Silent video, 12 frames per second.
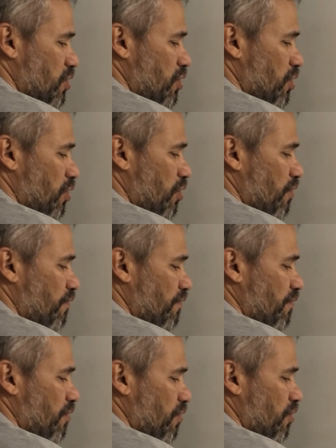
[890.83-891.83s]
of
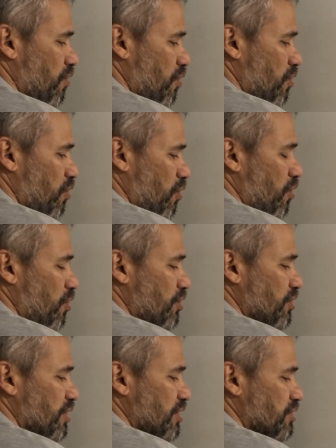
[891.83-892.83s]

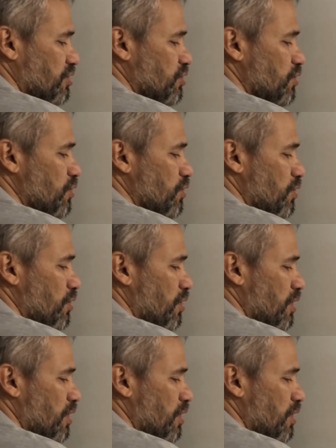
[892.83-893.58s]
order 2,